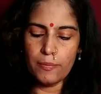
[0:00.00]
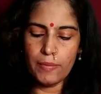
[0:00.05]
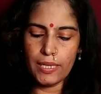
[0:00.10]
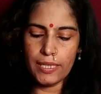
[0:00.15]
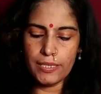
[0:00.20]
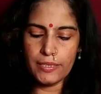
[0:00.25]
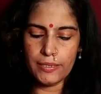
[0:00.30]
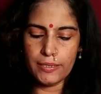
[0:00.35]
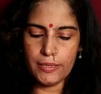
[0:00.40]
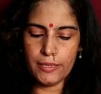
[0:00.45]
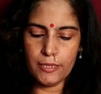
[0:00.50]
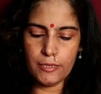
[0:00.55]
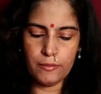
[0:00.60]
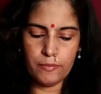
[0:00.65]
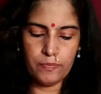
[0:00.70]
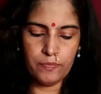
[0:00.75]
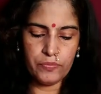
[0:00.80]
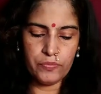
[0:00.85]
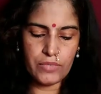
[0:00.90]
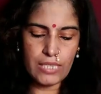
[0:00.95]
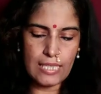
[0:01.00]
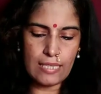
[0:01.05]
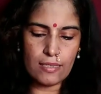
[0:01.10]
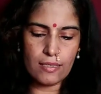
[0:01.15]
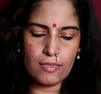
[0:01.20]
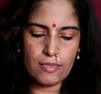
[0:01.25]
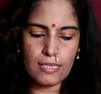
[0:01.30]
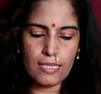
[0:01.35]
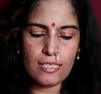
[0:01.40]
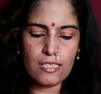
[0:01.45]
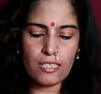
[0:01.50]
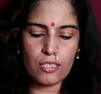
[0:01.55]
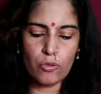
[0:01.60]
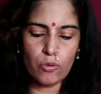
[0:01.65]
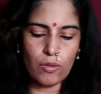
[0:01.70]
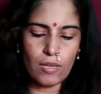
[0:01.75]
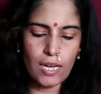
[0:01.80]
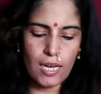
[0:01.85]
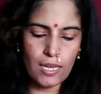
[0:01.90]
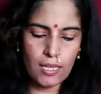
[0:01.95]
But uh, since
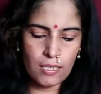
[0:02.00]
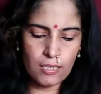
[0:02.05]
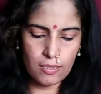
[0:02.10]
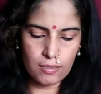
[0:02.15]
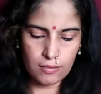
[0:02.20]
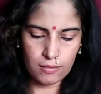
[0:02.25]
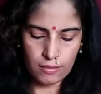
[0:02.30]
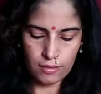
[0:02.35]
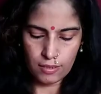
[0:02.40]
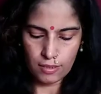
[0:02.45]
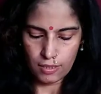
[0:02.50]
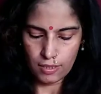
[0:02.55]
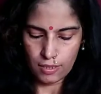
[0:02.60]
Durga